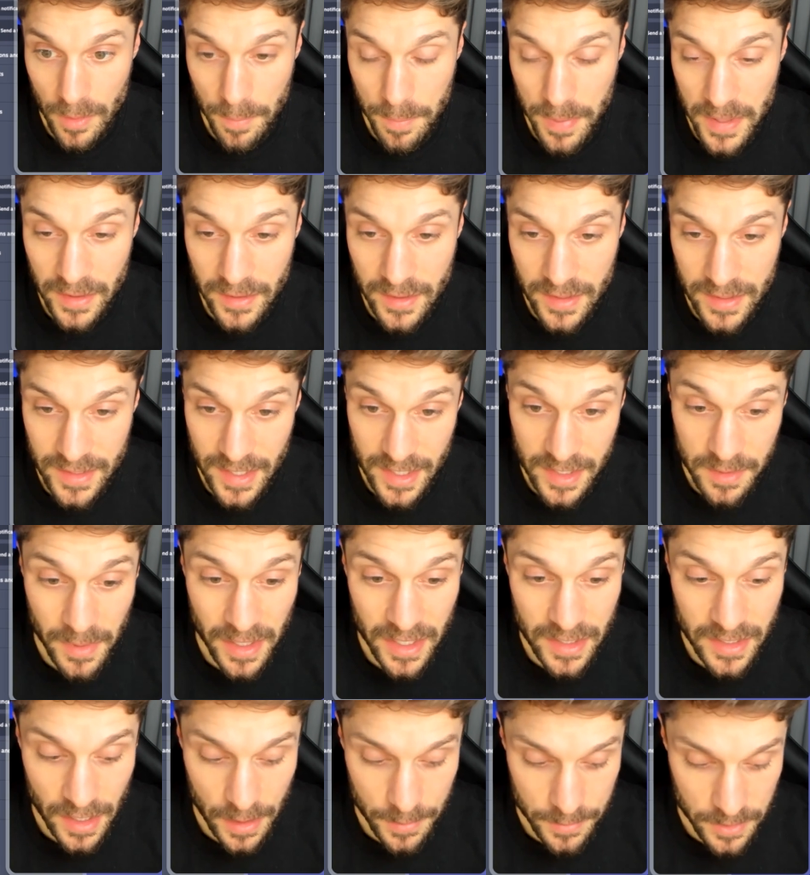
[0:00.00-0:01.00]
repeat this as
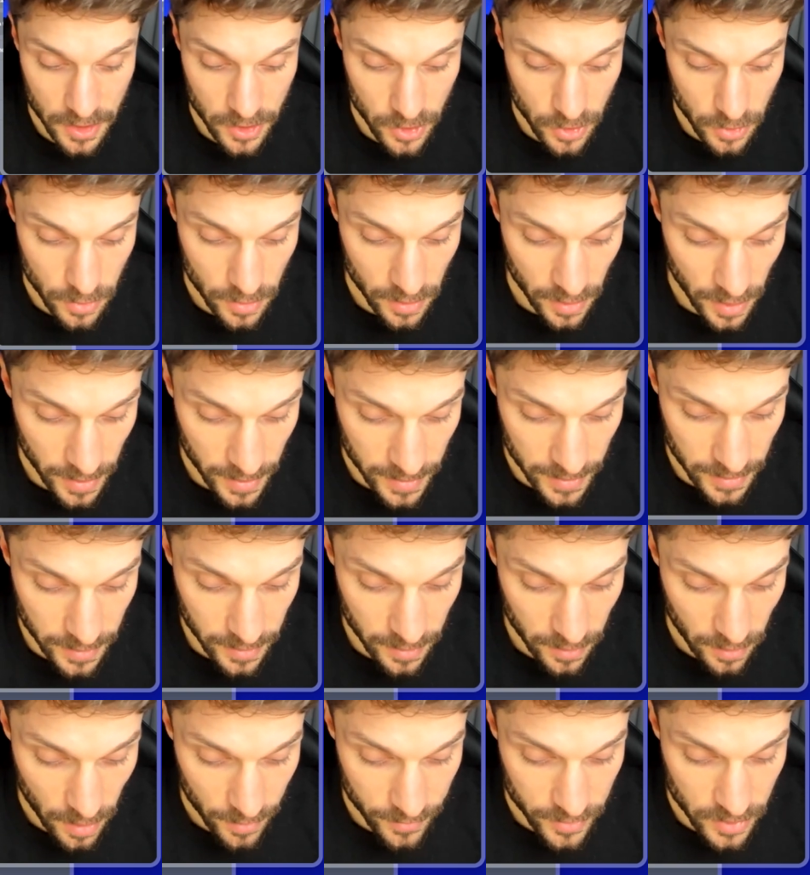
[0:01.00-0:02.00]
many times as you'd like.
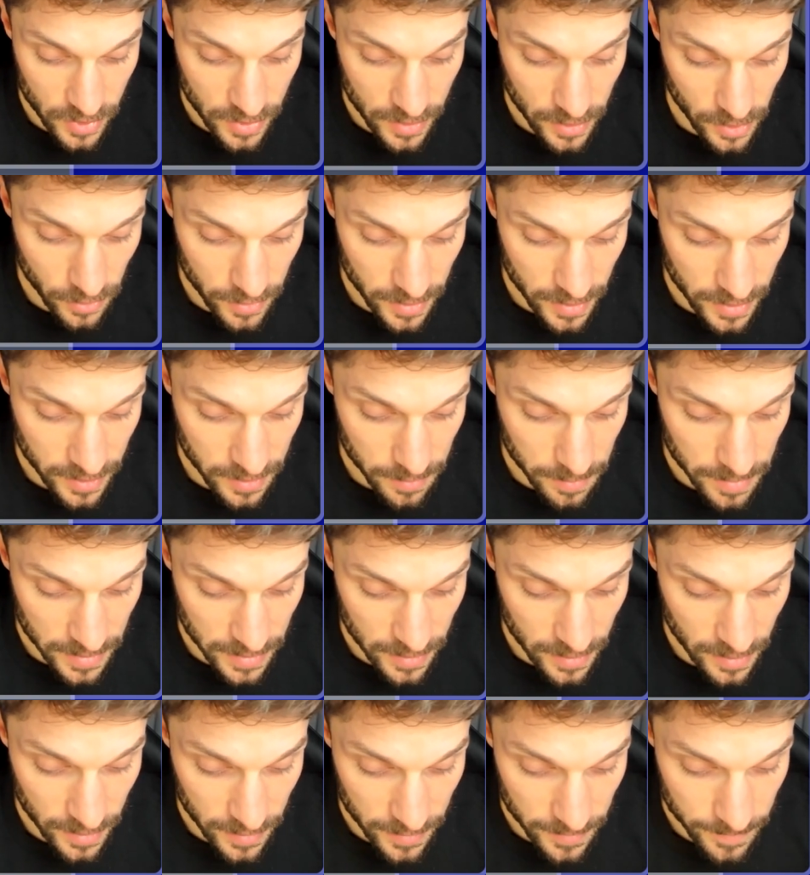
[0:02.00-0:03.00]
Obviously, you don't need to
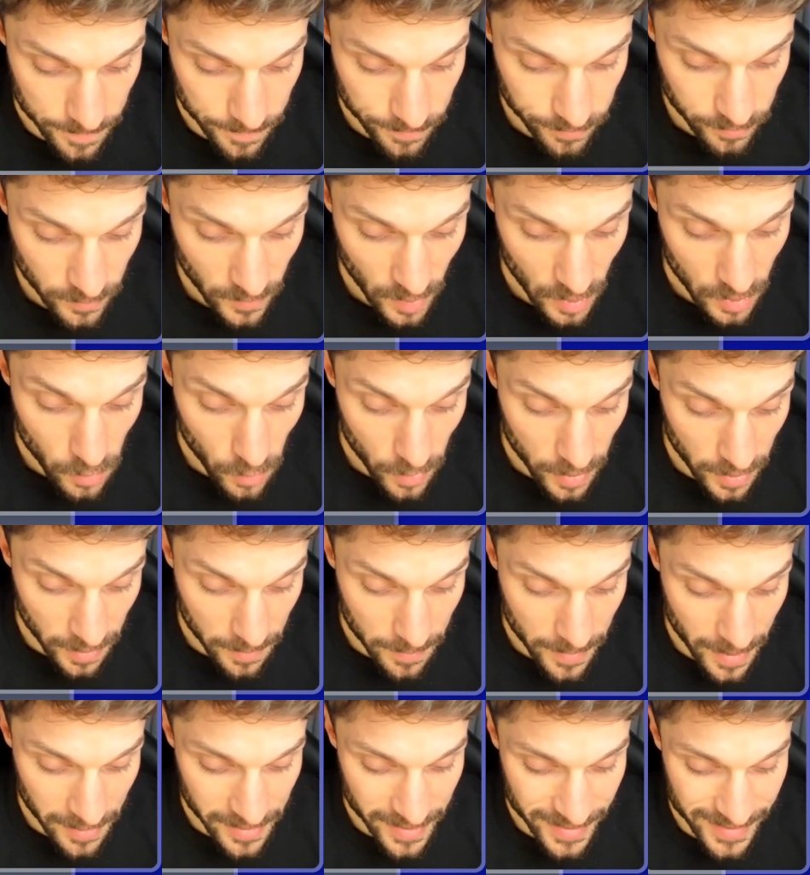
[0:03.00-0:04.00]
be annoying
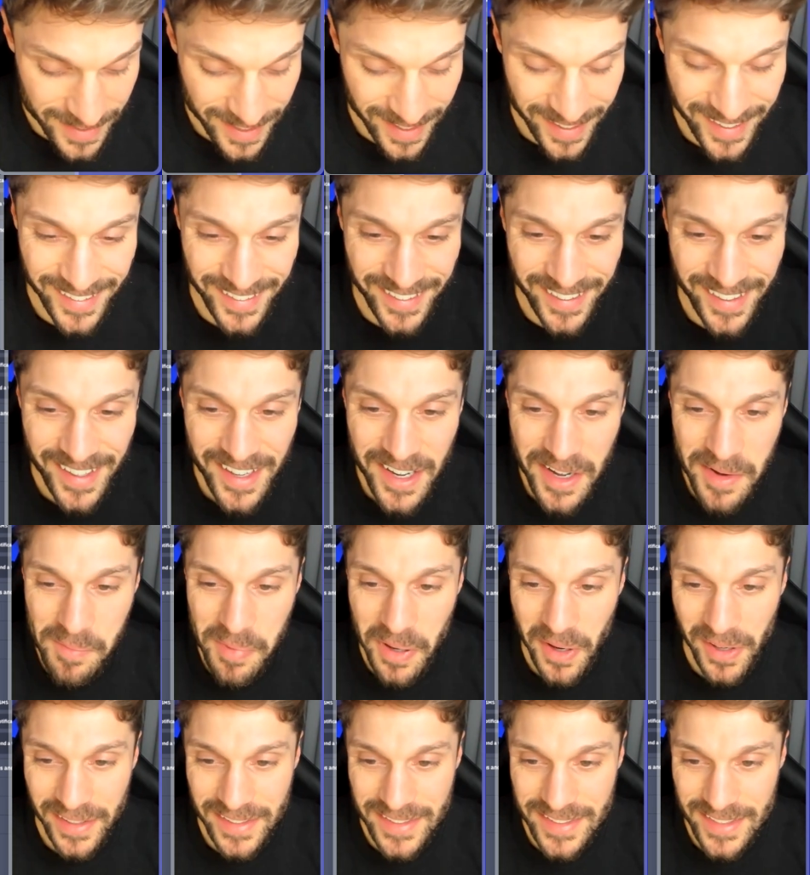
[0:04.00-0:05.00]
about it,
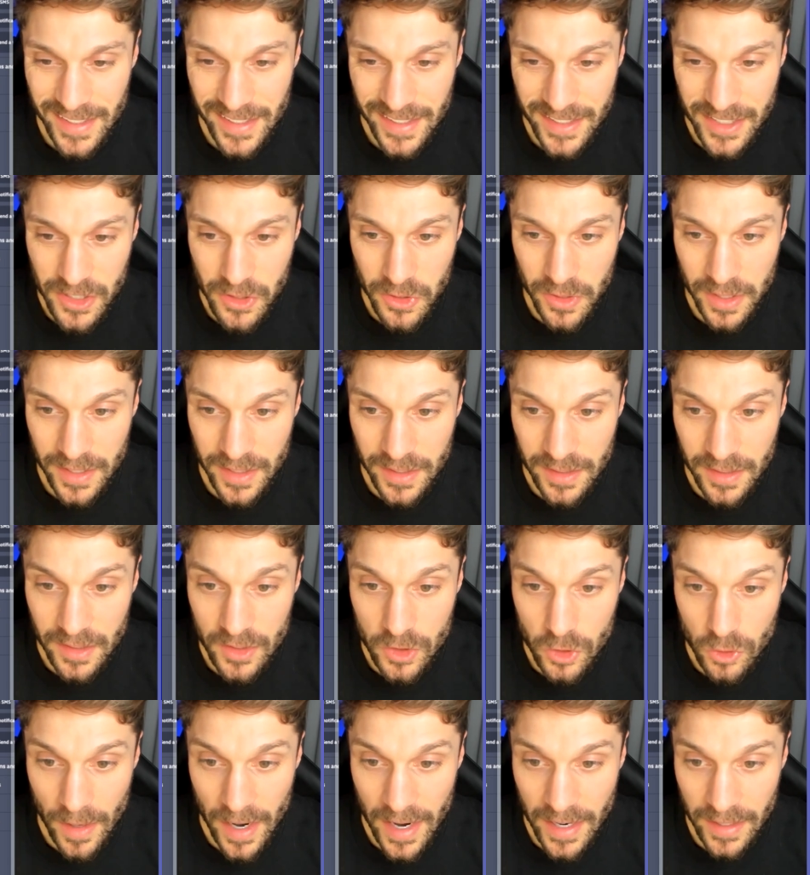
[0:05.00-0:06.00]
but you can
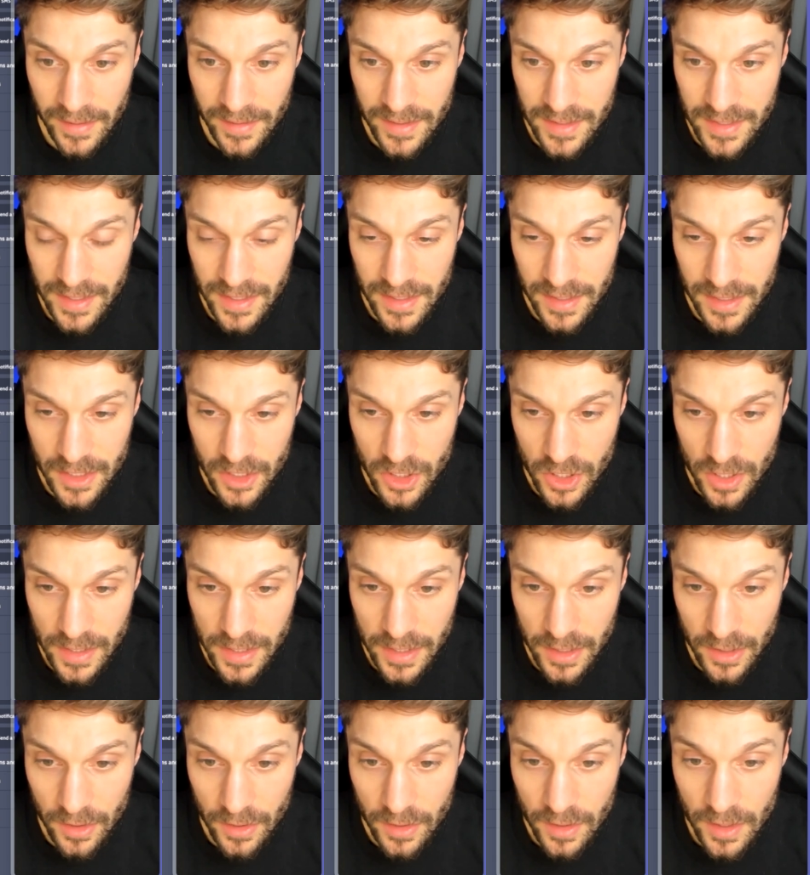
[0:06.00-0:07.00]
drag this condition
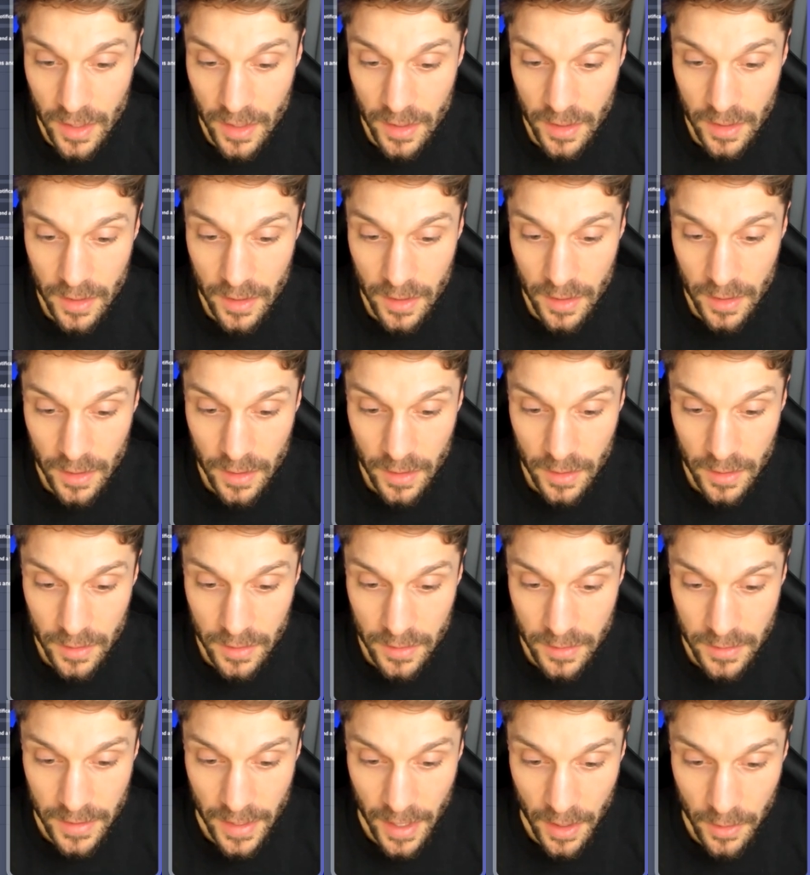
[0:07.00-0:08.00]
here
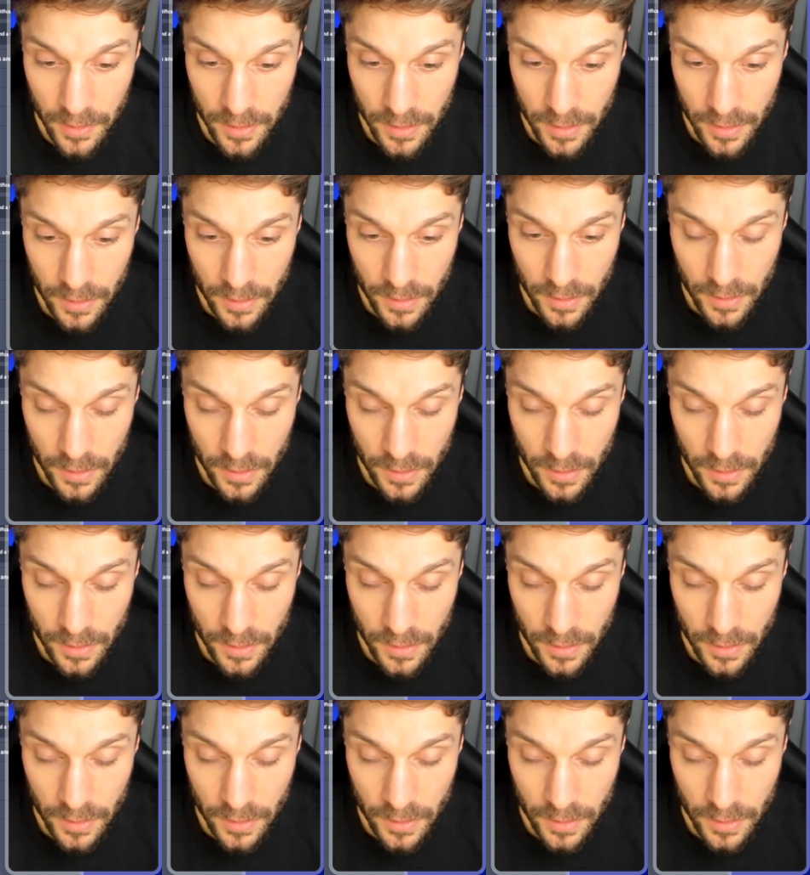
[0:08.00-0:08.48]
down.